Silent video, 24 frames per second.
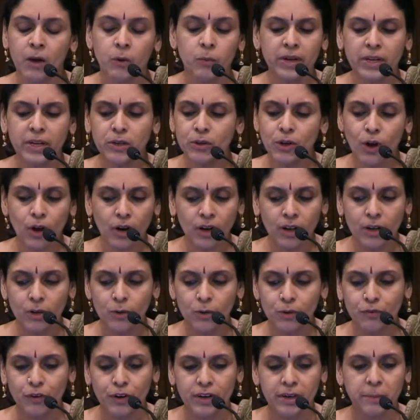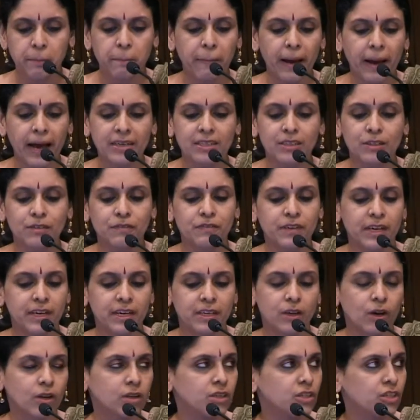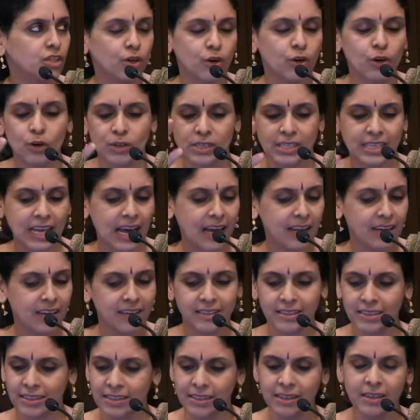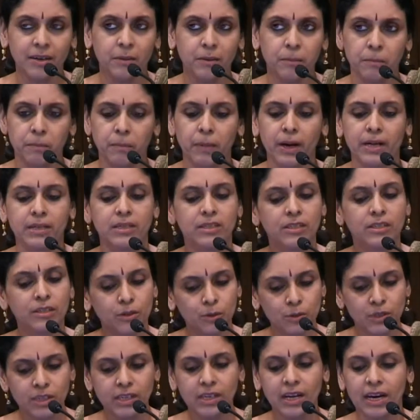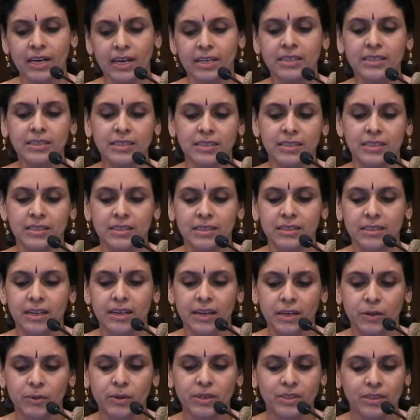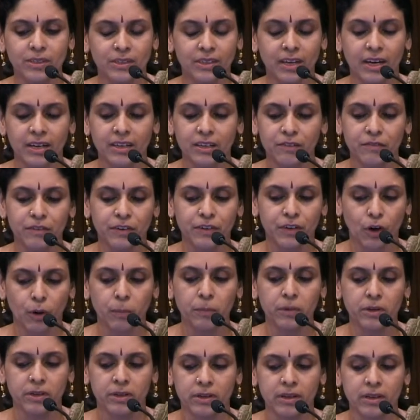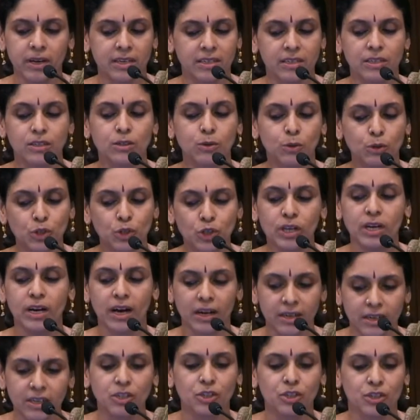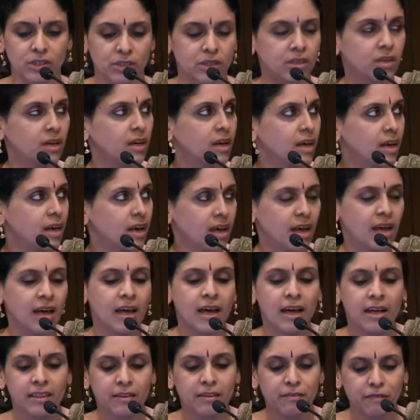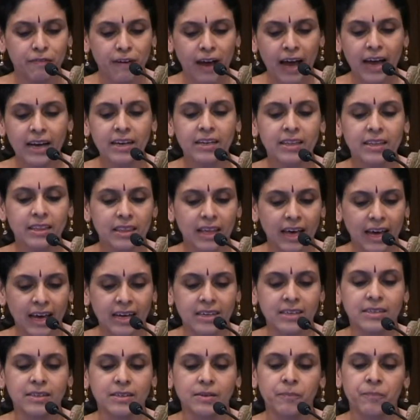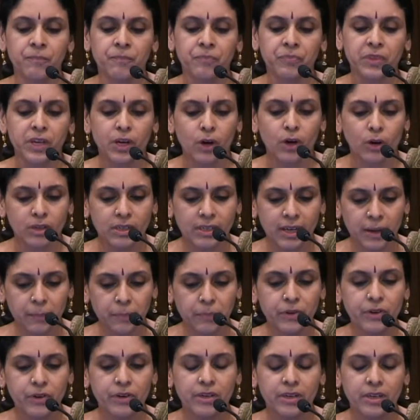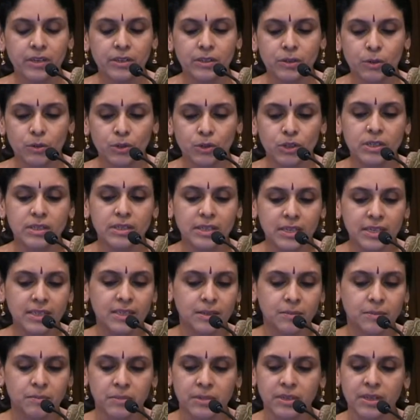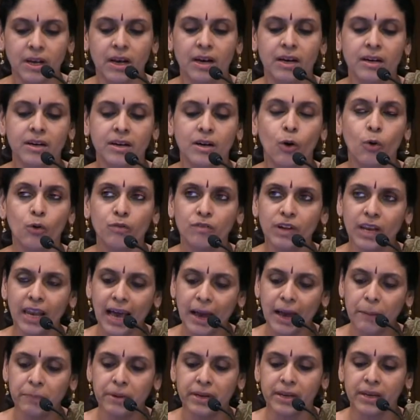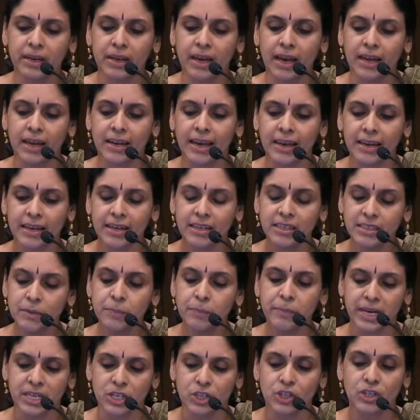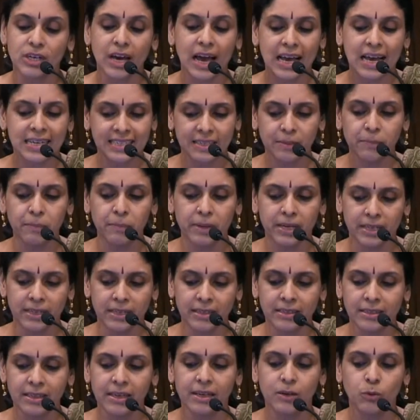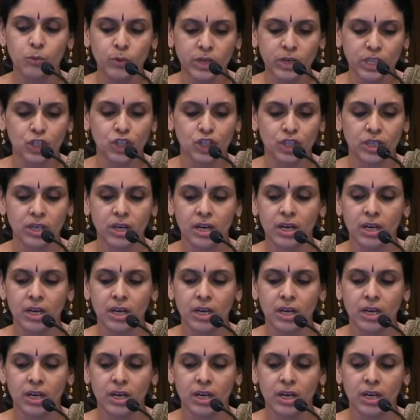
We do not look for impacts of technology or causality, but scrutinize the network society phenomenon as a social condition. The fact that contemporary social systems are overlapping and intermeshed assemblies in which